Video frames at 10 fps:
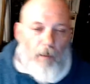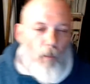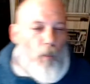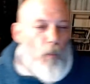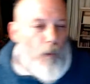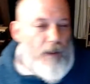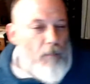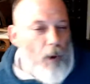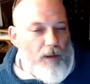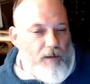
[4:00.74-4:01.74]
We
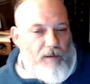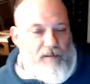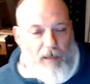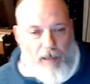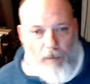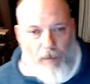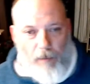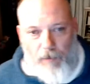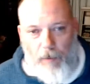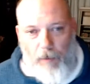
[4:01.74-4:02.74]
bought this
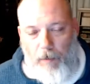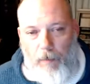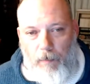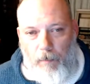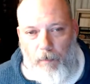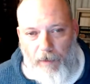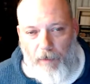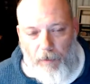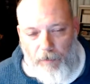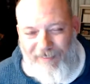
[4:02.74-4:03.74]
house. We
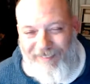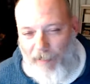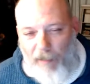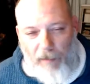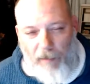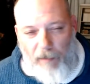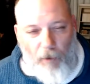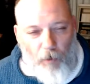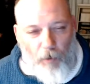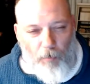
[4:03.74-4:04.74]
closed in
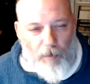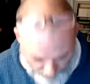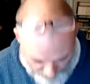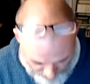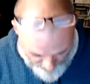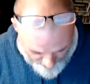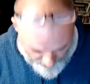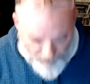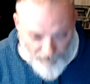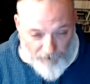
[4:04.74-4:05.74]
October
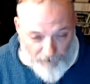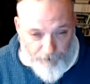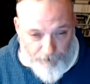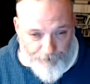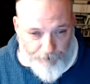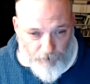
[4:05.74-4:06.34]
2017.